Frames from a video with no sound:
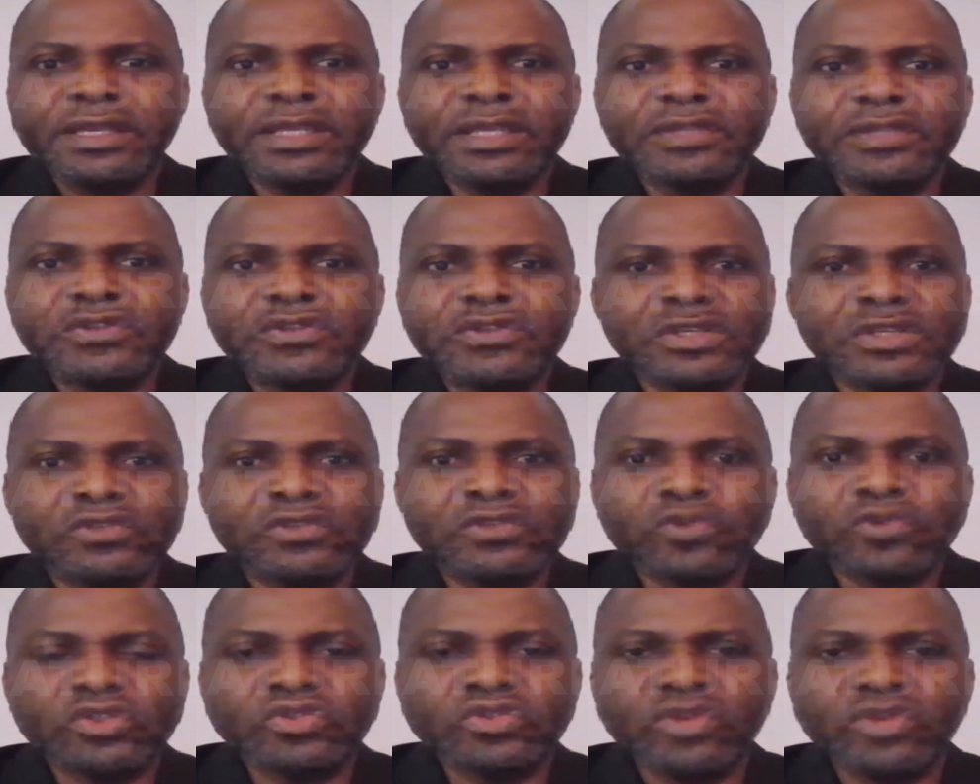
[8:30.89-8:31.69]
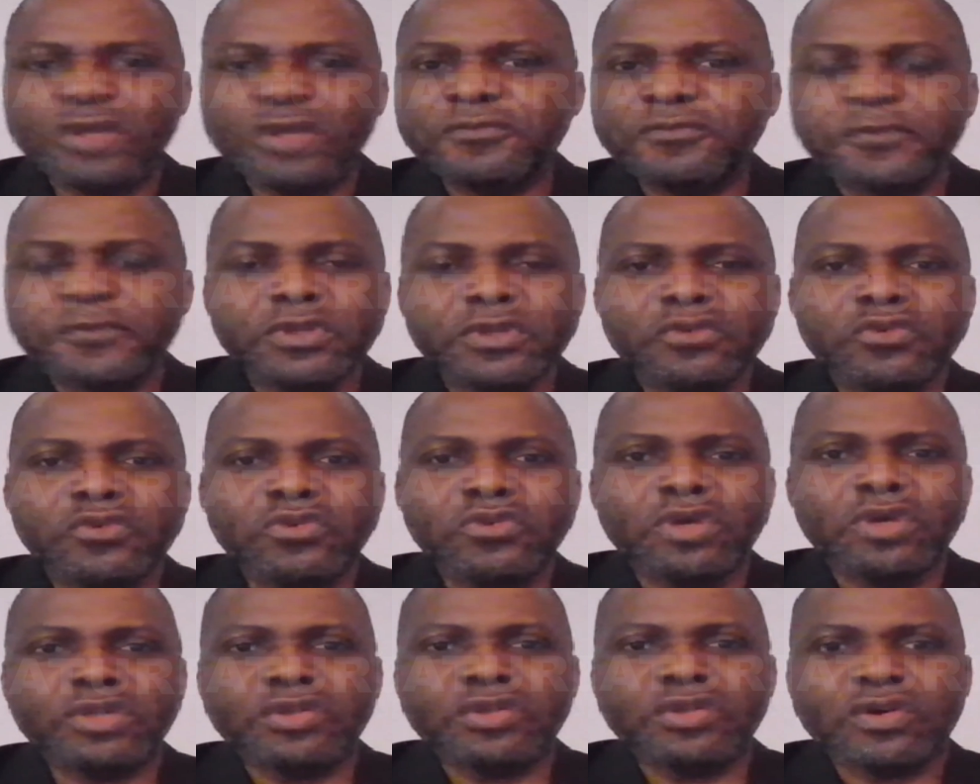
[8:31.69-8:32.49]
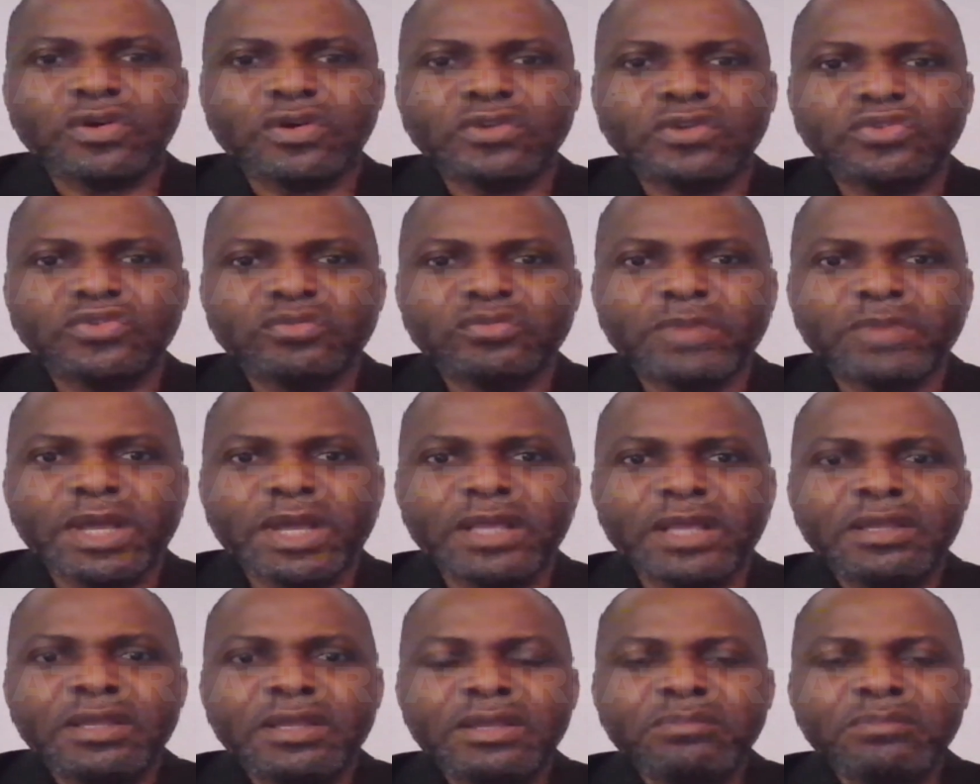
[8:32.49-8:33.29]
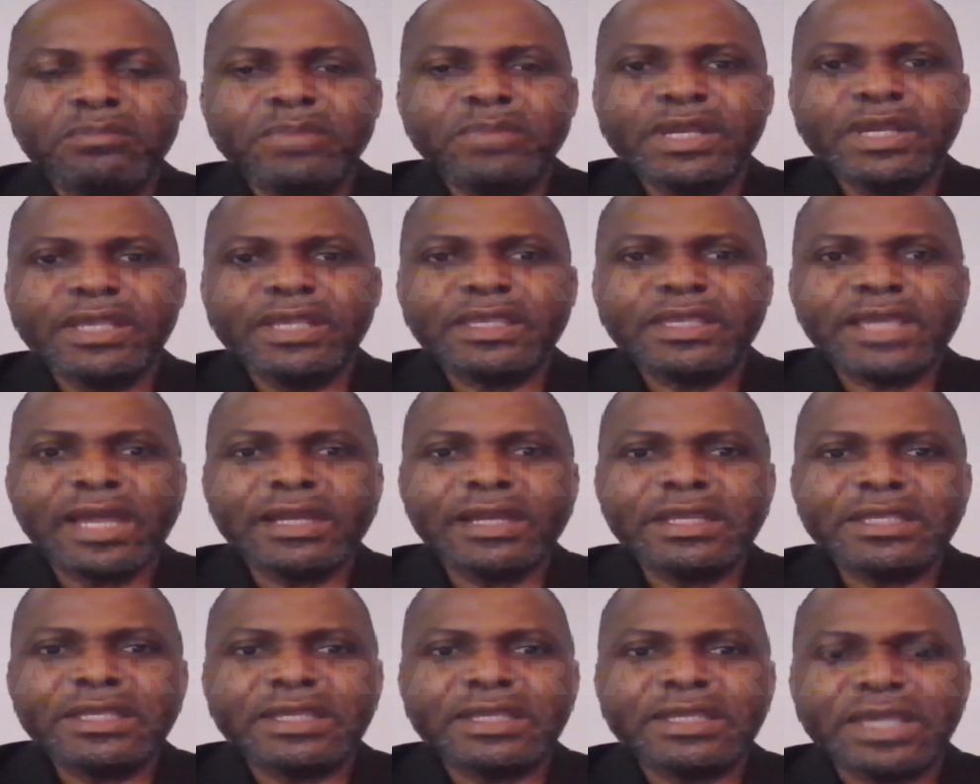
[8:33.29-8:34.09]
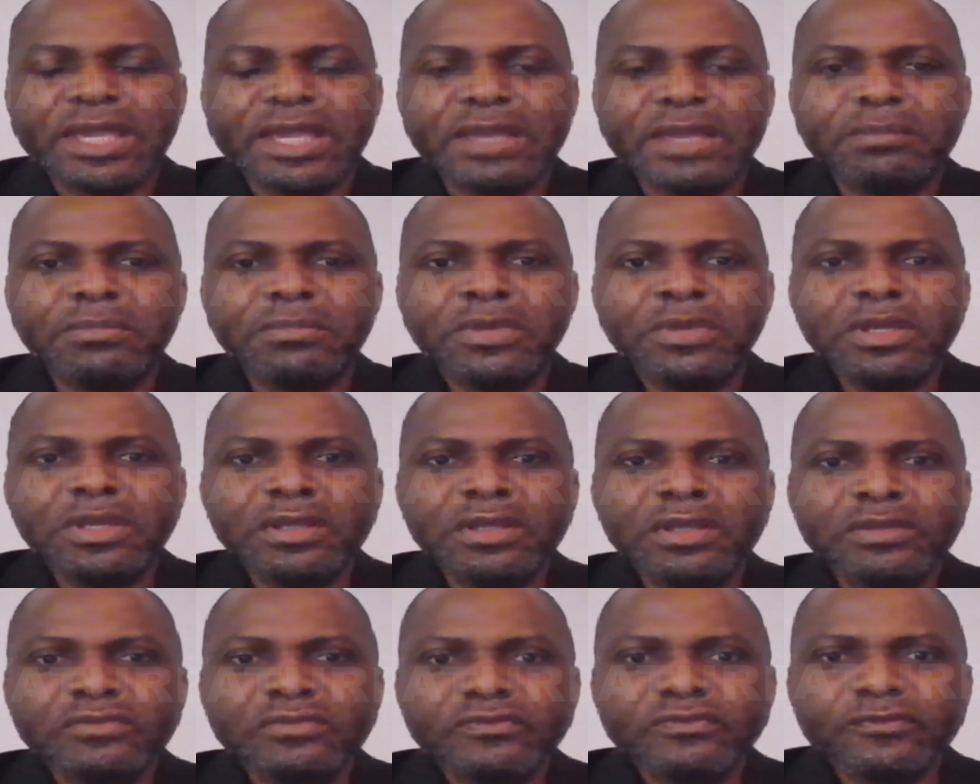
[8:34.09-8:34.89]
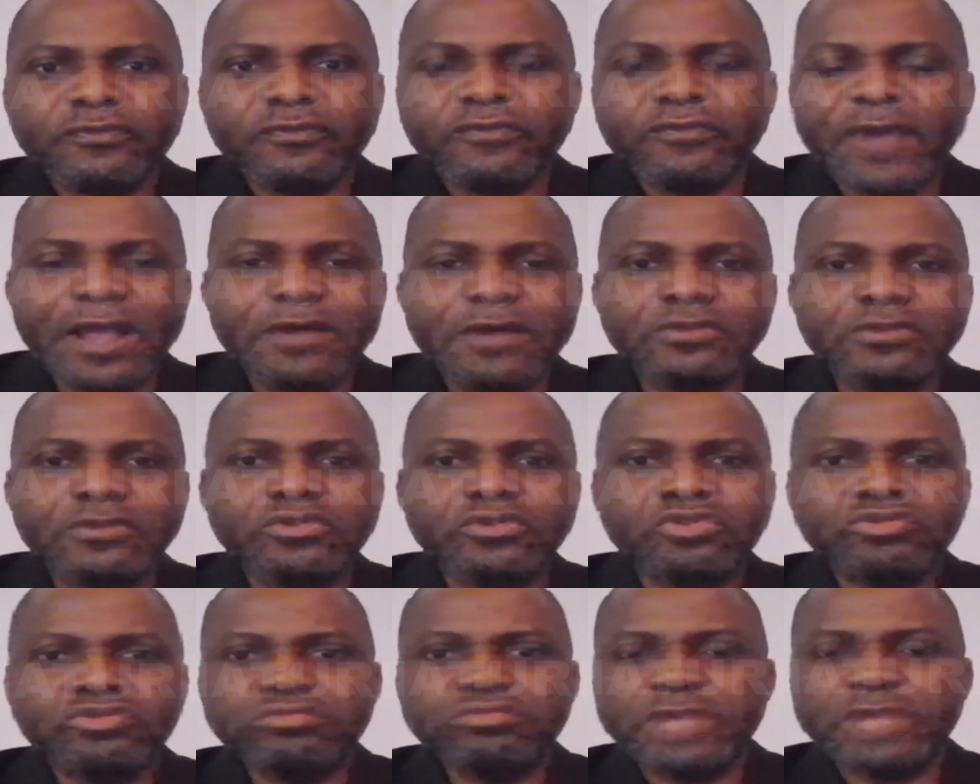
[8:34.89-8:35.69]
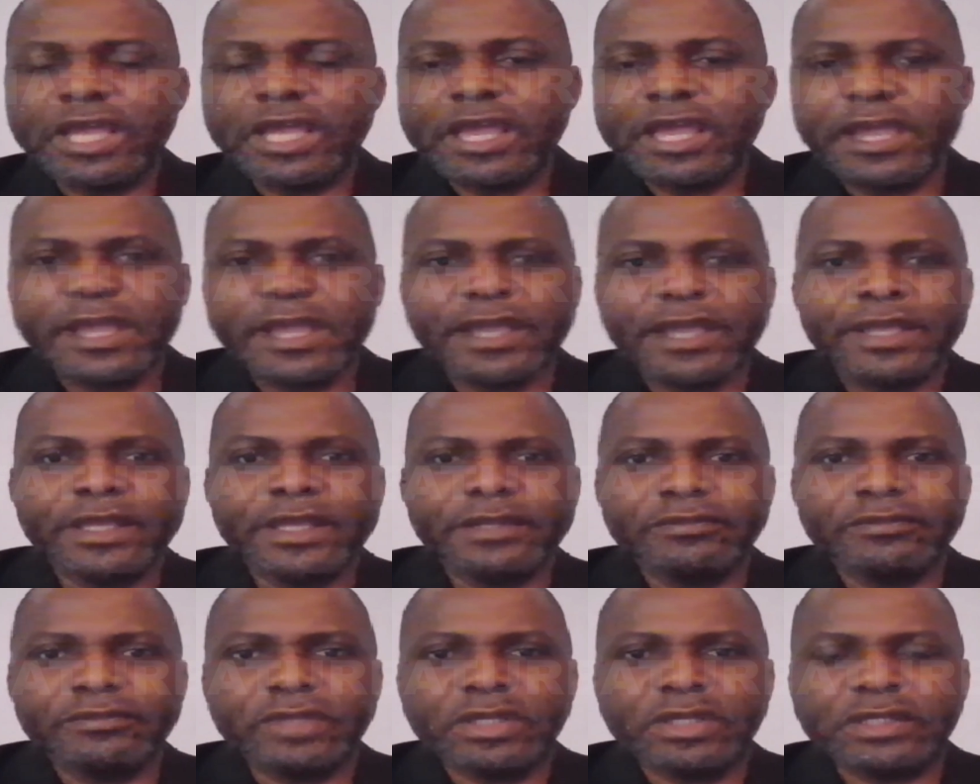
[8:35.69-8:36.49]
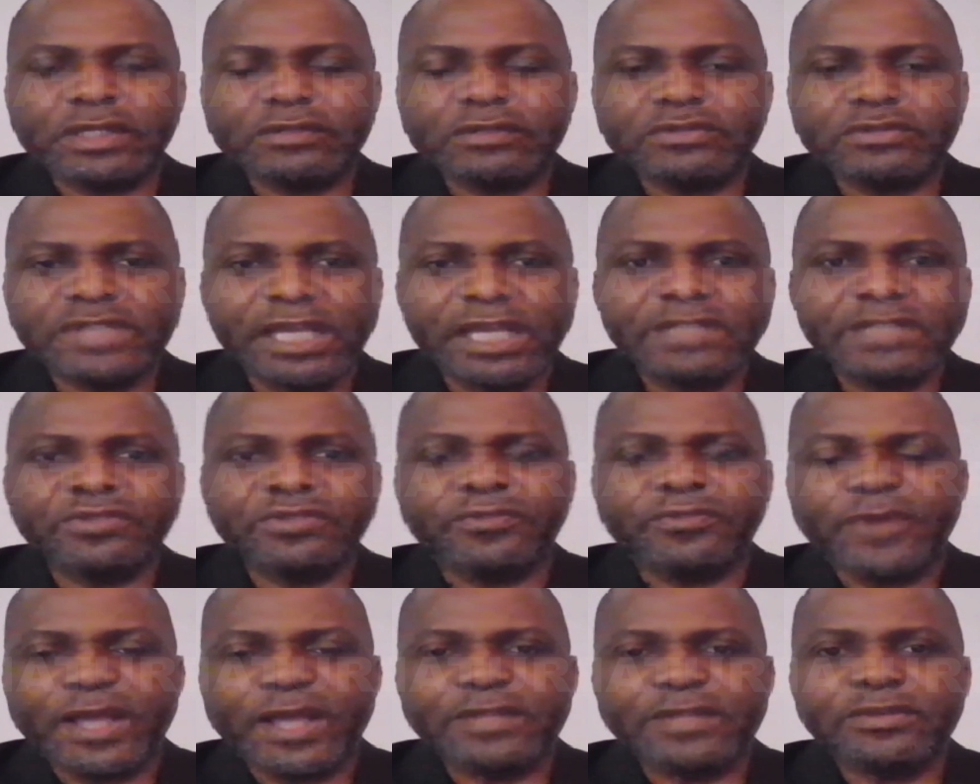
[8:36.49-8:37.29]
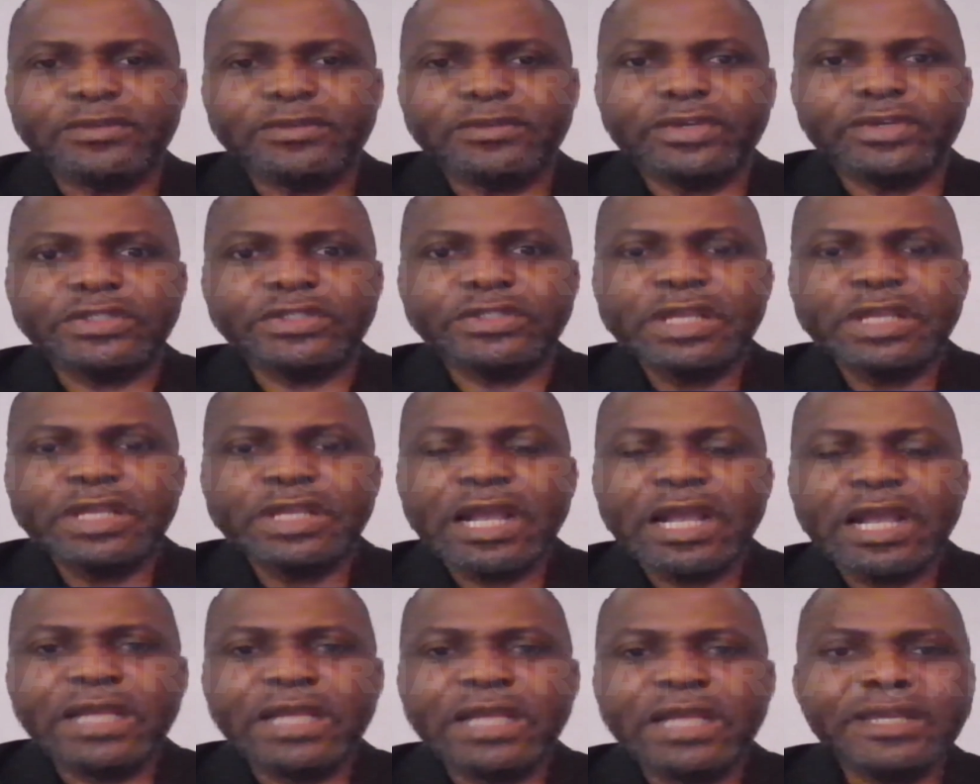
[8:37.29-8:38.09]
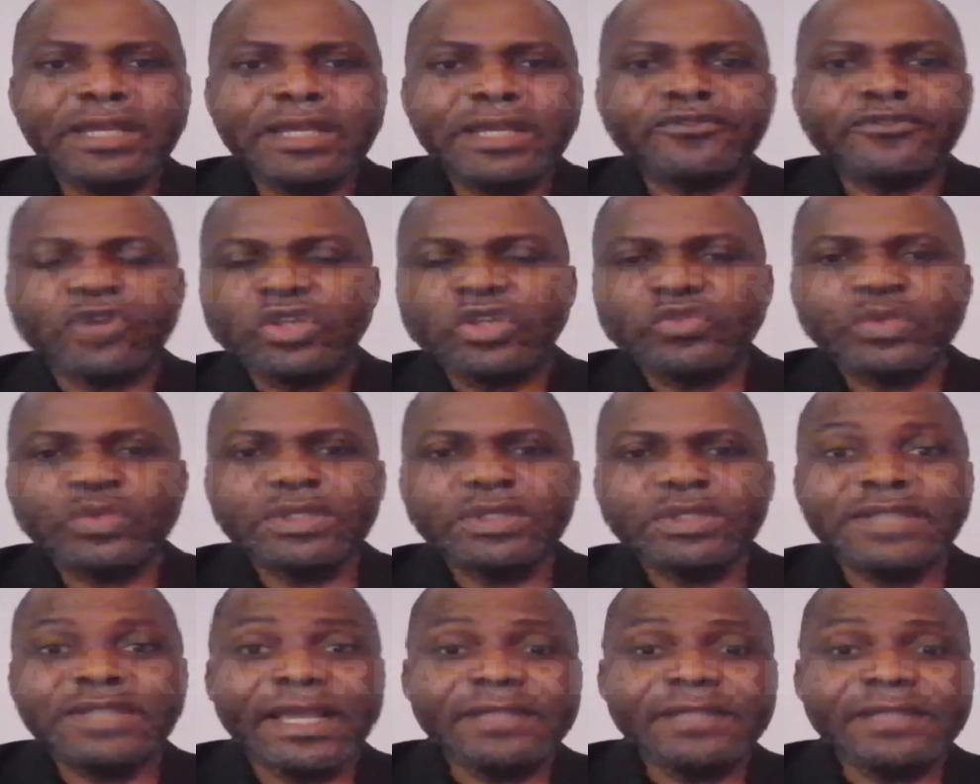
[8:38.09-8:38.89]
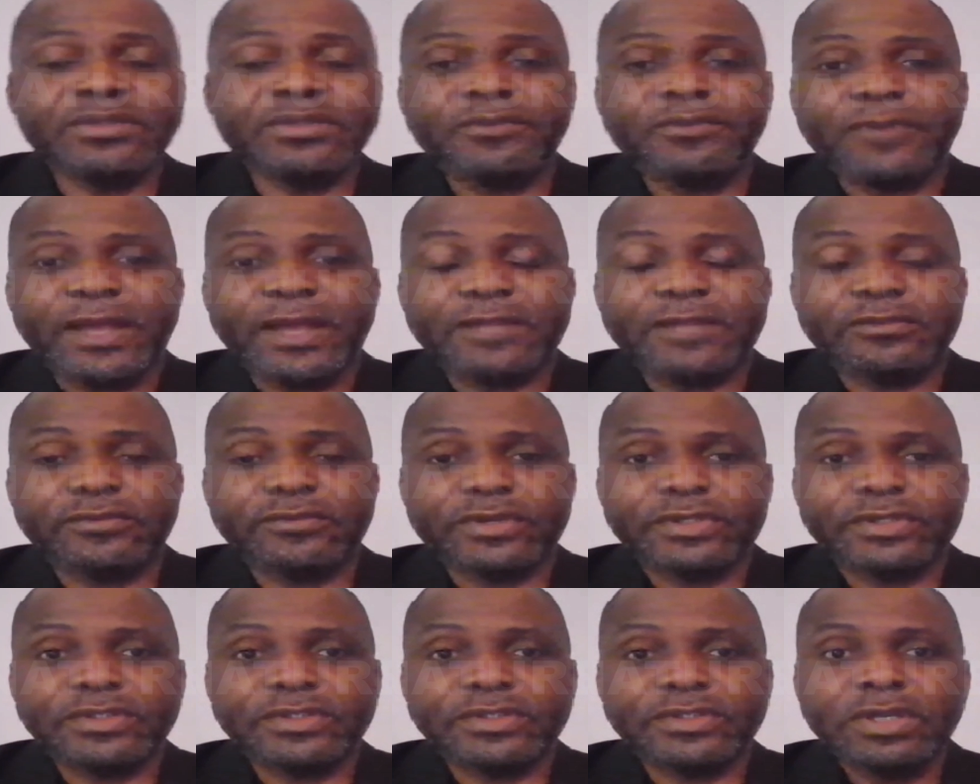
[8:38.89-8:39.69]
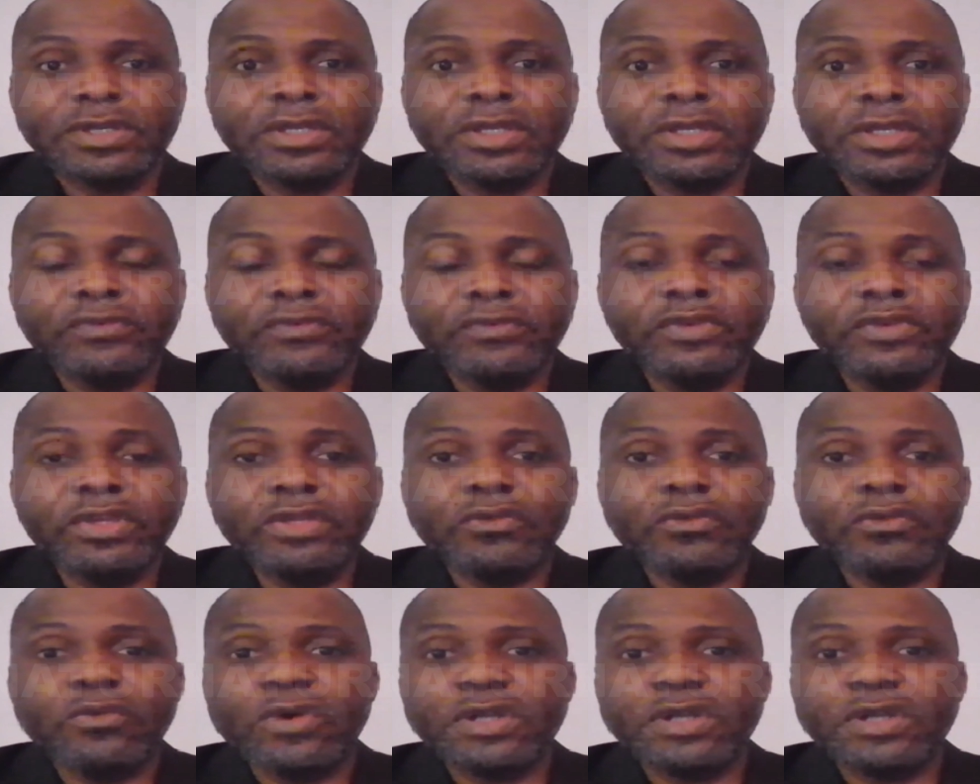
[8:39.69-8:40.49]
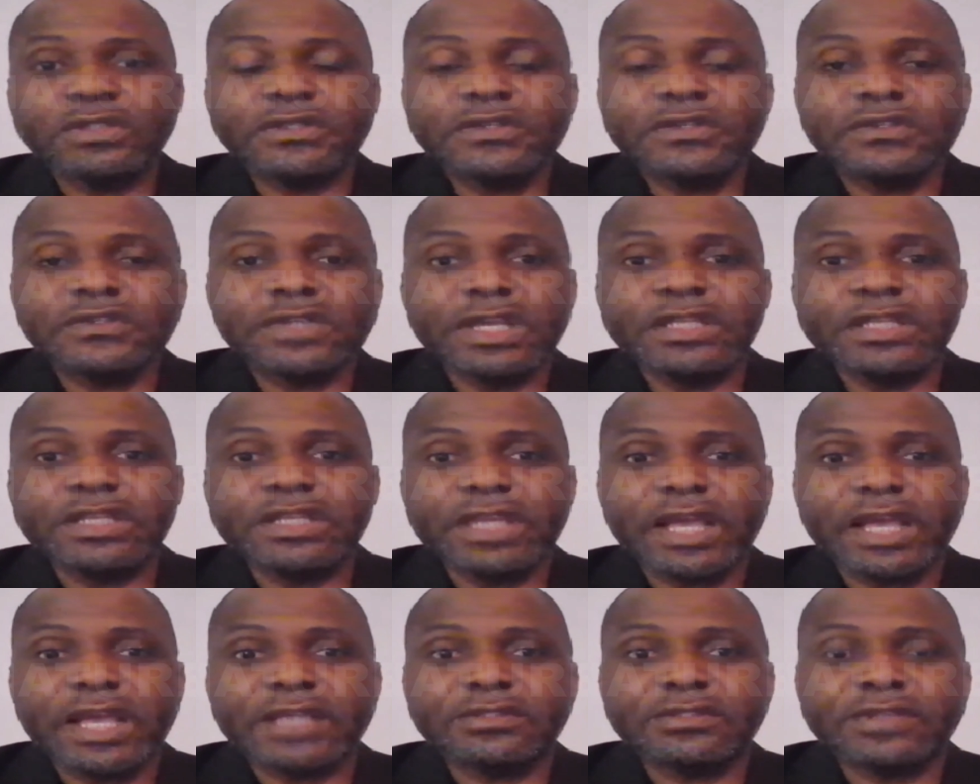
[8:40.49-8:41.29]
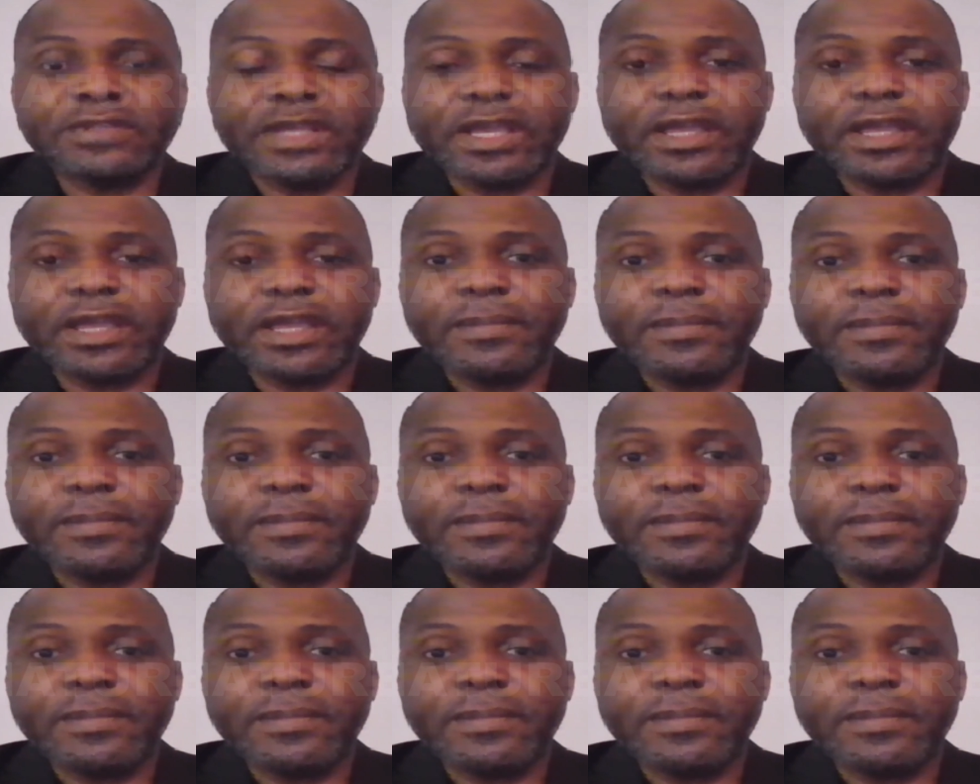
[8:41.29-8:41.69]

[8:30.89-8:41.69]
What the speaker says: It was not for the good of the consumer. Mele Kyari came, found dead refineries, and left us with dead refineries. Even the ones he said he has